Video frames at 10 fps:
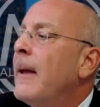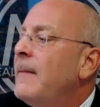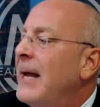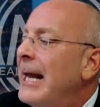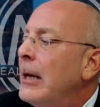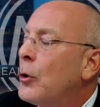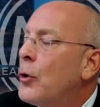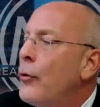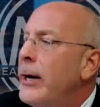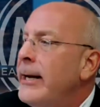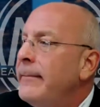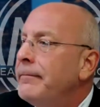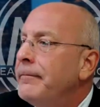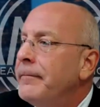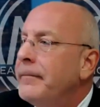they got a little cream
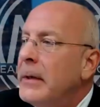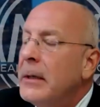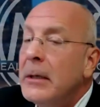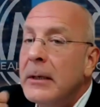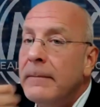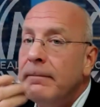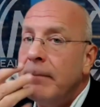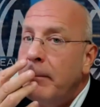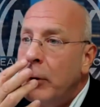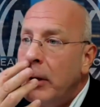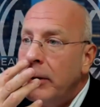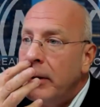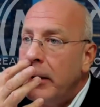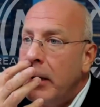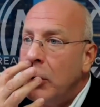they put under
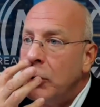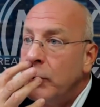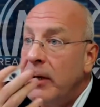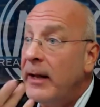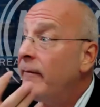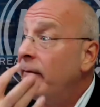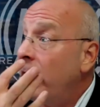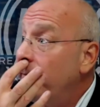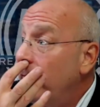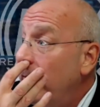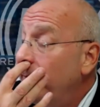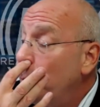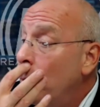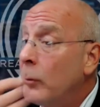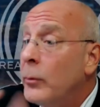their nose when they have to
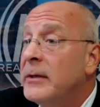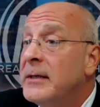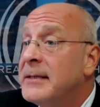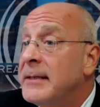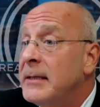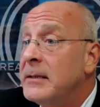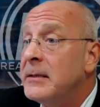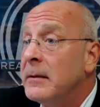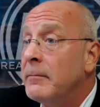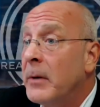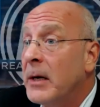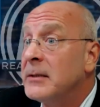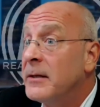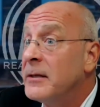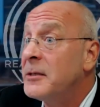work with the deceased
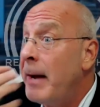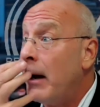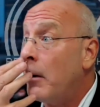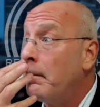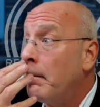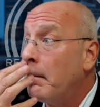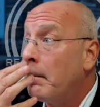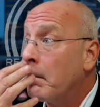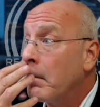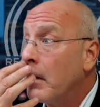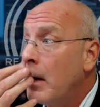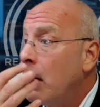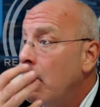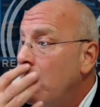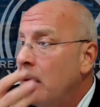because of the smell.
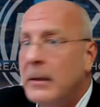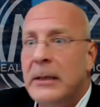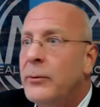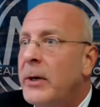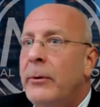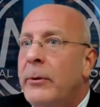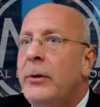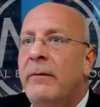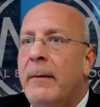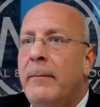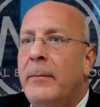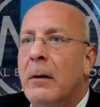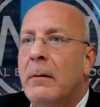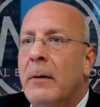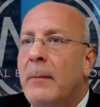That's what I would do if I'm
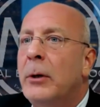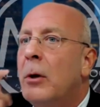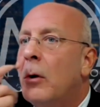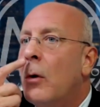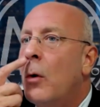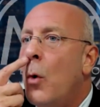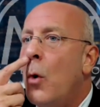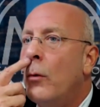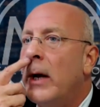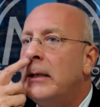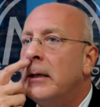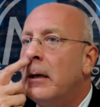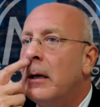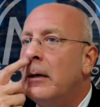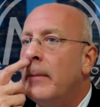young. I'll put a little oil right
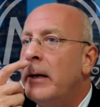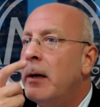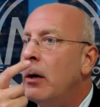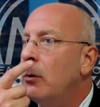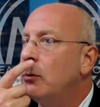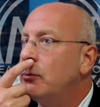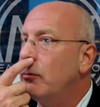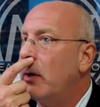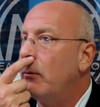there under my nose, right